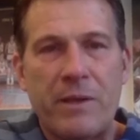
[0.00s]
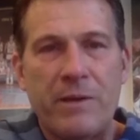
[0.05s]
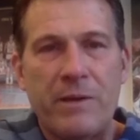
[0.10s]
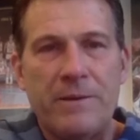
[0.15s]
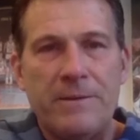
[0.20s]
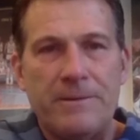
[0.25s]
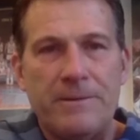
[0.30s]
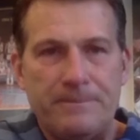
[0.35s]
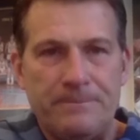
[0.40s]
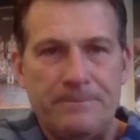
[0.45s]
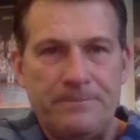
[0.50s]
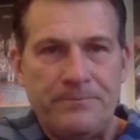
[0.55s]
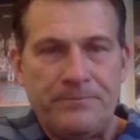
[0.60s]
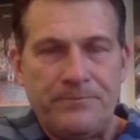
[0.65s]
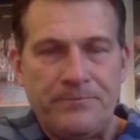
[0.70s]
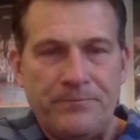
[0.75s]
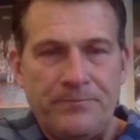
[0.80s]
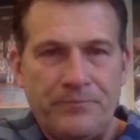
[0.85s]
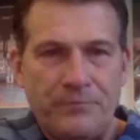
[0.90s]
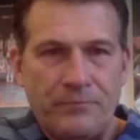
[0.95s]
You know, Coach,
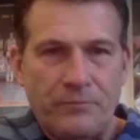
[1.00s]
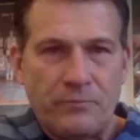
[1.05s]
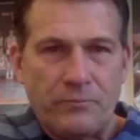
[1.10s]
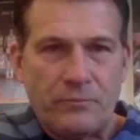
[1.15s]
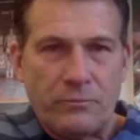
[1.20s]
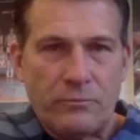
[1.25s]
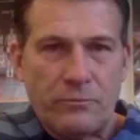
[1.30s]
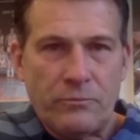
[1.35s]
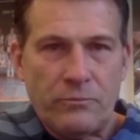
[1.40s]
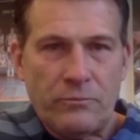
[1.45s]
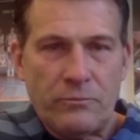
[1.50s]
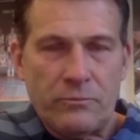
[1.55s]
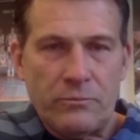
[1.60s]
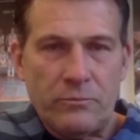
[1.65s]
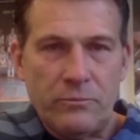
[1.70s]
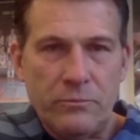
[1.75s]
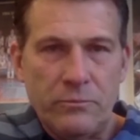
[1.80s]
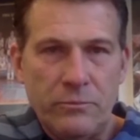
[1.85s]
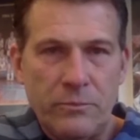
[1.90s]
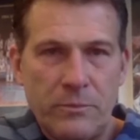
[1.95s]
people will talk
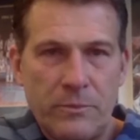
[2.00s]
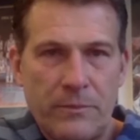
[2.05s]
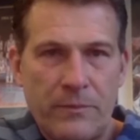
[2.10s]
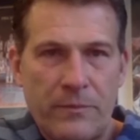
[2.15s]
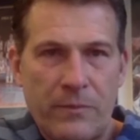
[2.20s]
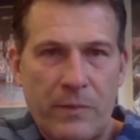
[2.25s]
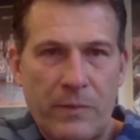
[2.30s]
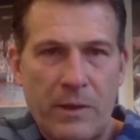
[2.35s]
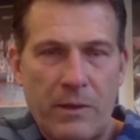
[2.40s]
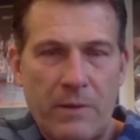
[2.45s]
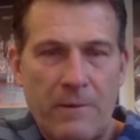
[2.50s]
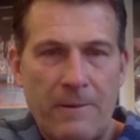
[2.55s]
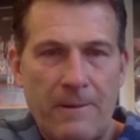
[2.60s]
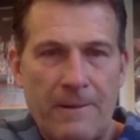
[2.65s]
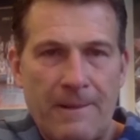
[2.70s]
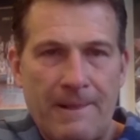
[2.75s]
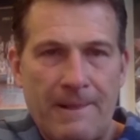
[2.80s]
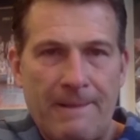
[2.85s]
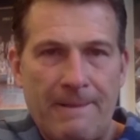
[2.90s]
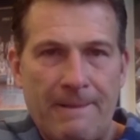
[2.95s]
about all of the
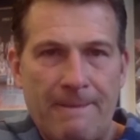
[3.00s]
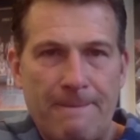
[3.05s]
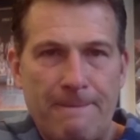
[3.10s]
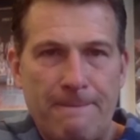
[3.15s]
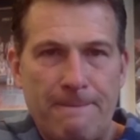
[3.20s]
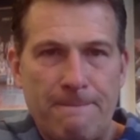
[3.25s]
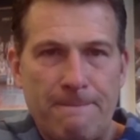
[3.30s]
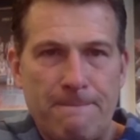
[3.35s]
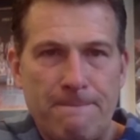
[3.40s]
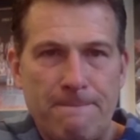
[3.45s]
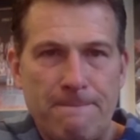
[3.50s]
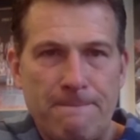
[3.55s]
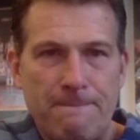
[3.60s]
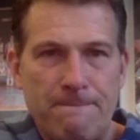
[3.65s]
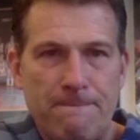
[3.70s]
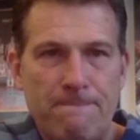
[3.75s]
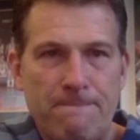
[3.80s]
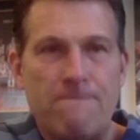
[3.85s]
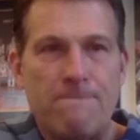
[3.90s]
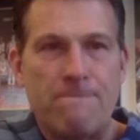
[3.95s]
wins and the
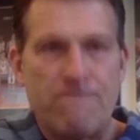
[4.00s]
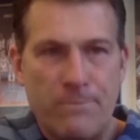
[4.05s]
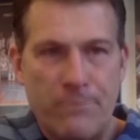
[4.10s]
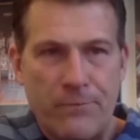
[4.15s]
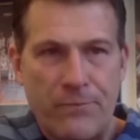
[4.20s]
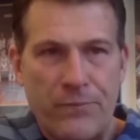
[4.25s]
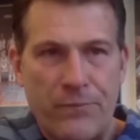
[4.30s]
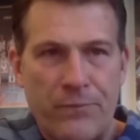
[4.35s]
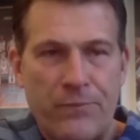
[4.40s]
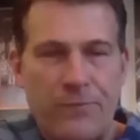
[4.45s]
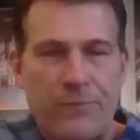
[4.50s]
three national